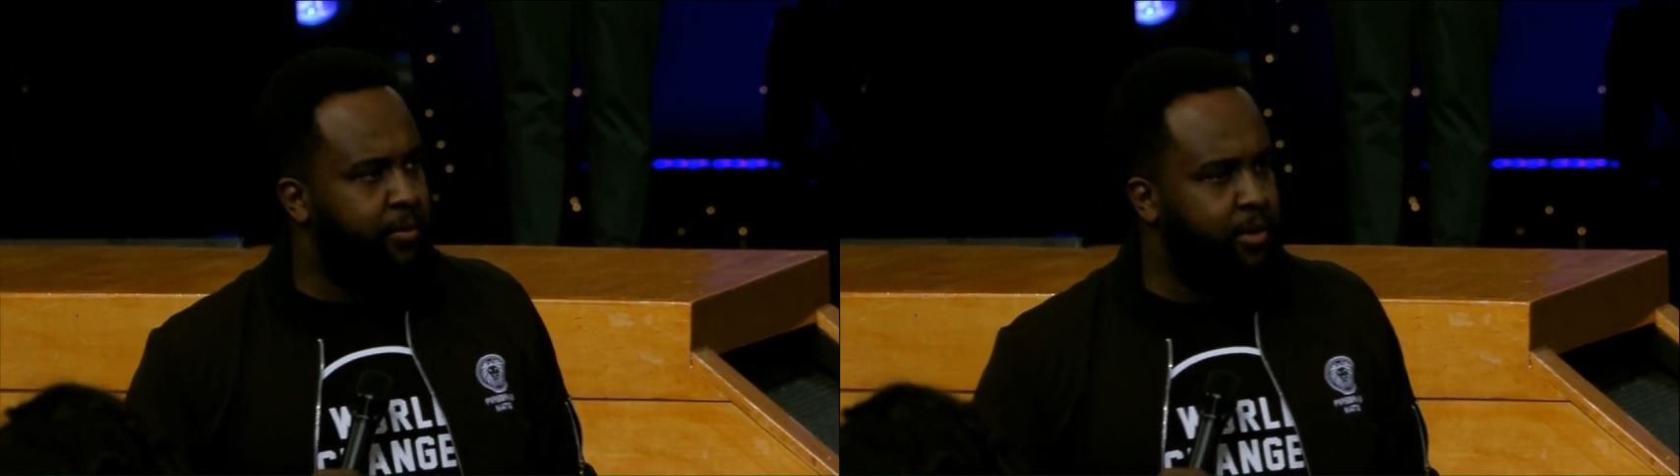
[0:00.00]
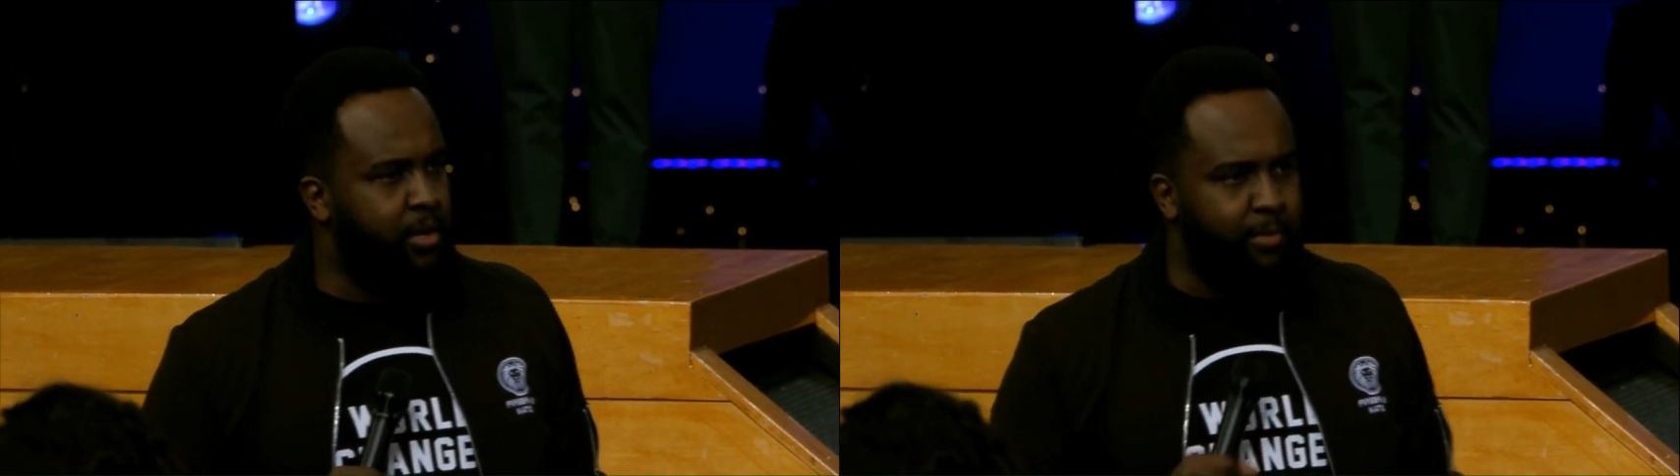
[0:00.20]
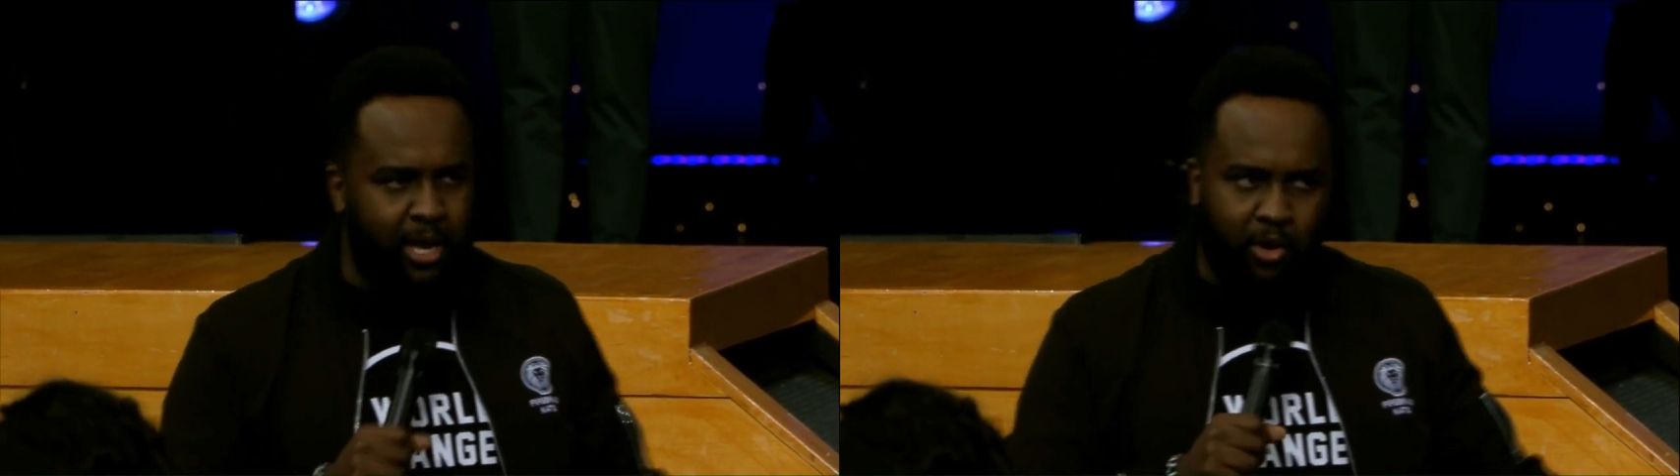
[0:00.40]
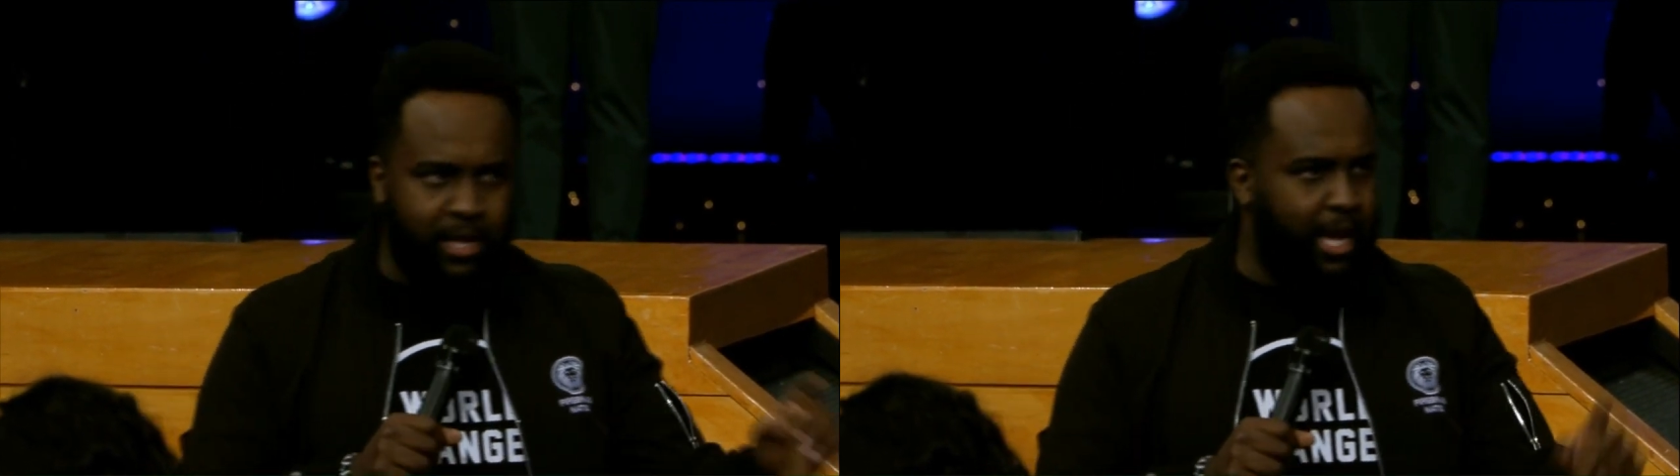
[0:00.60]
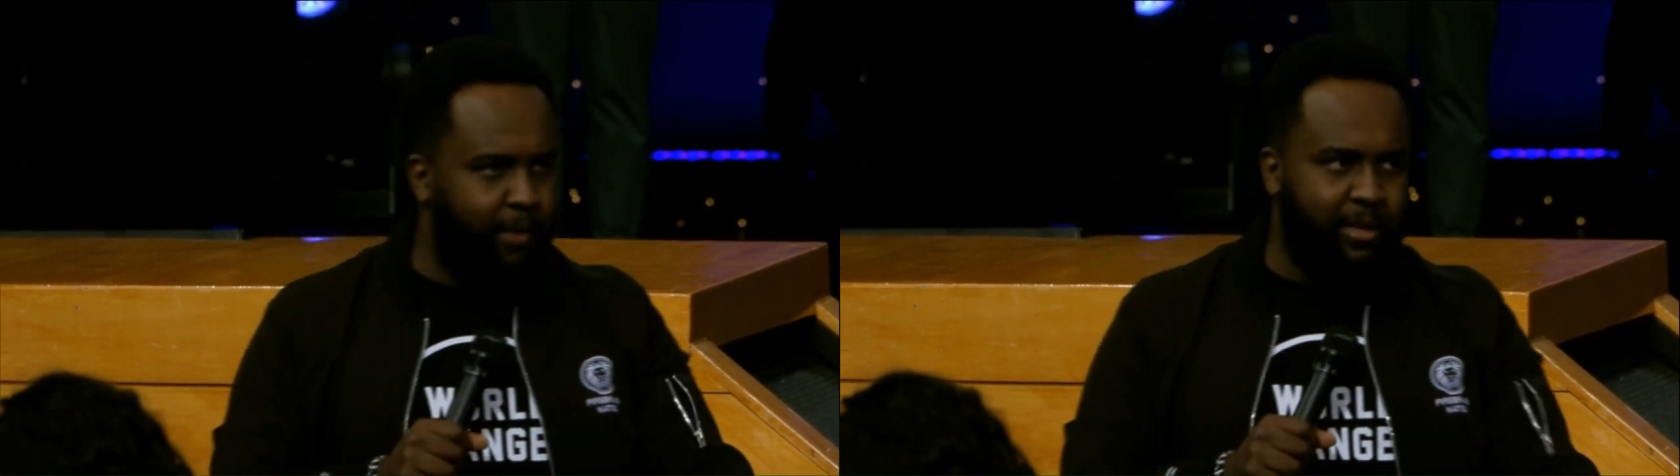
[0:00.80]
You may not
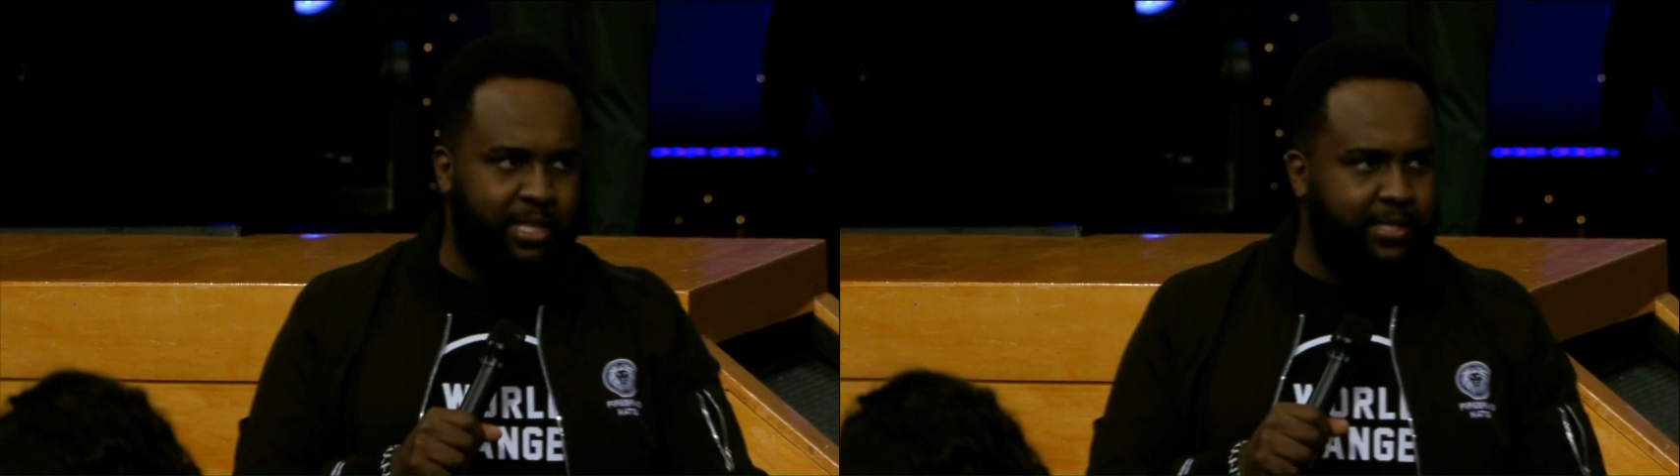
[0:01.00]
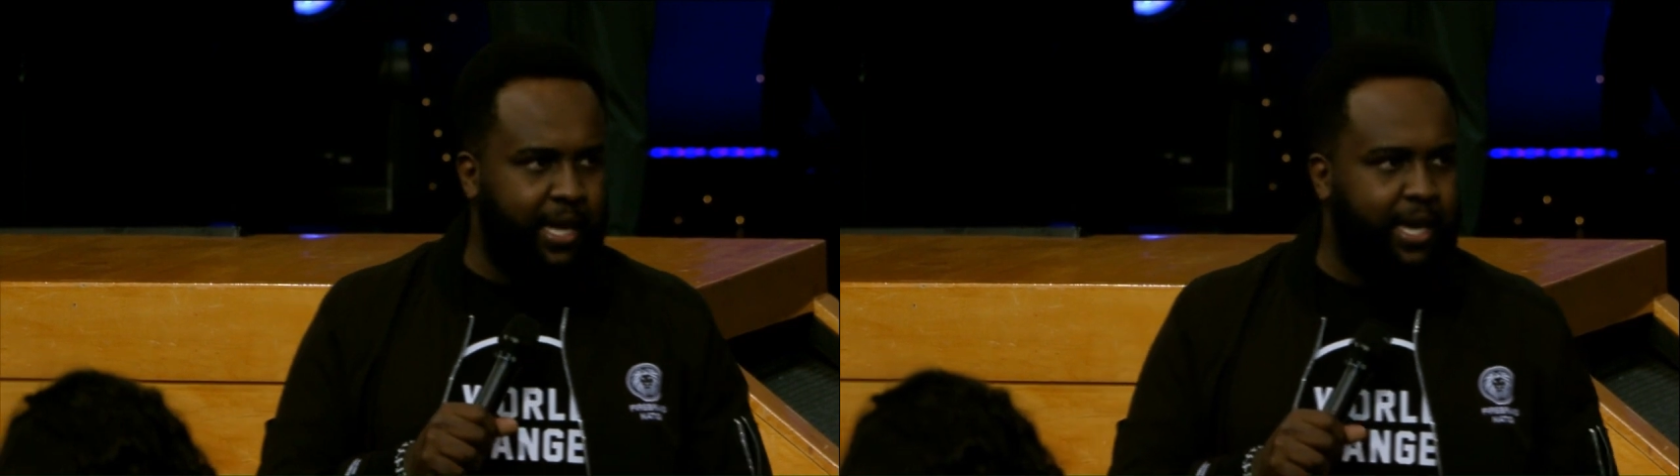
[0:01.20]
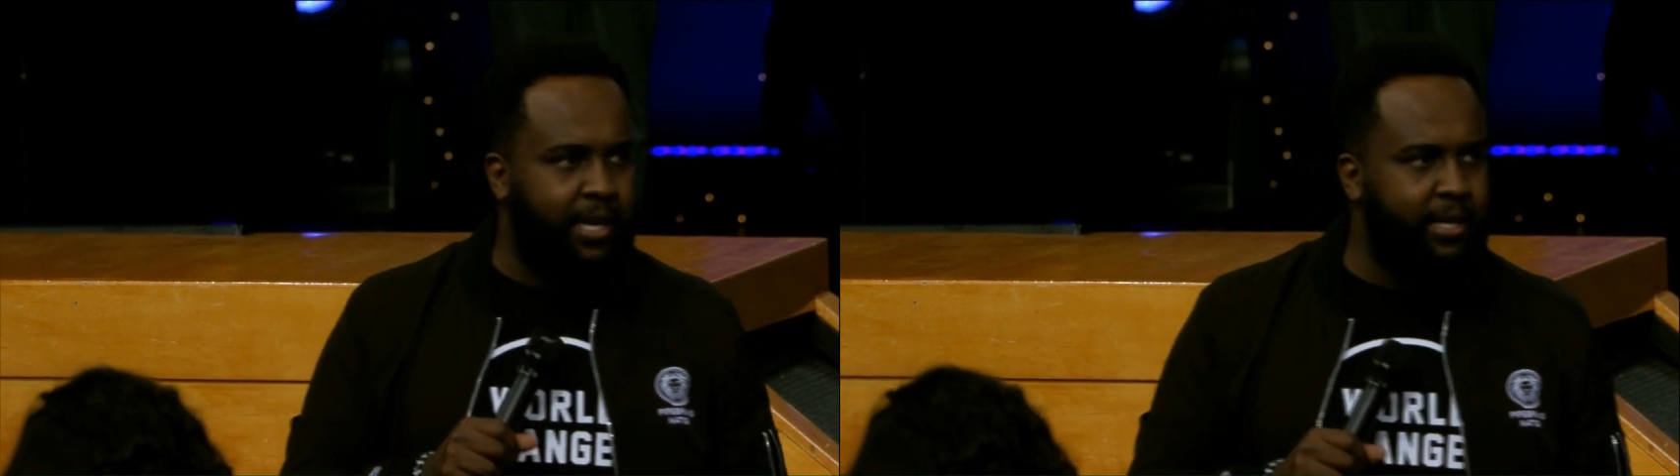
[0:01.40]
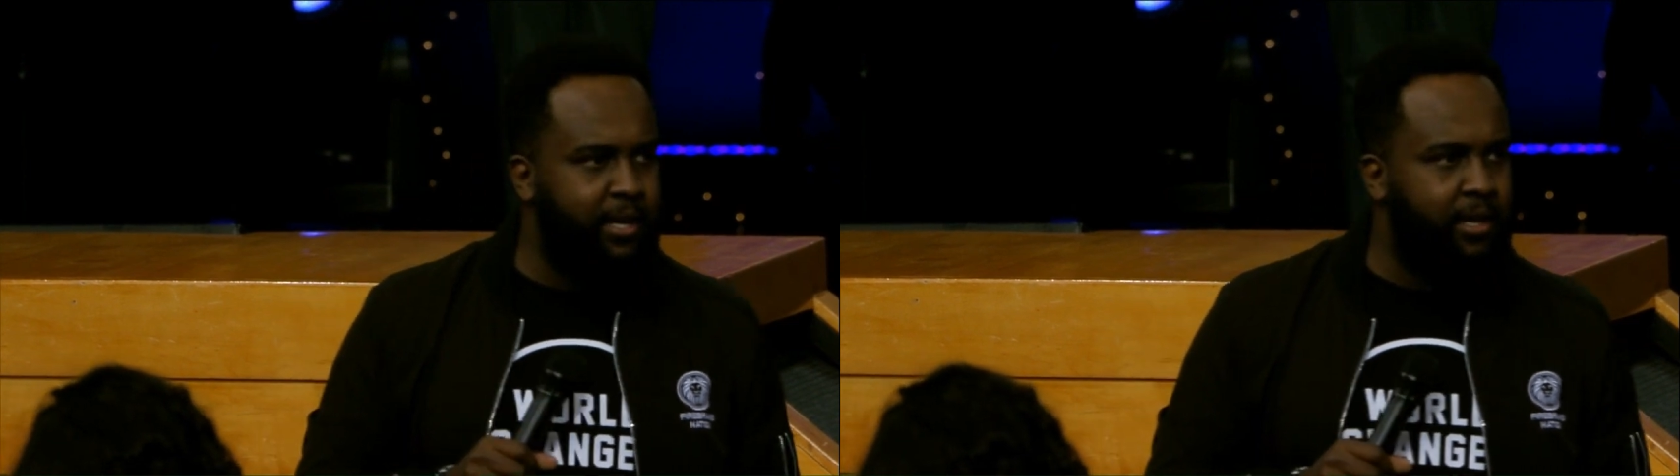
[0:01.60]
hear him in the second.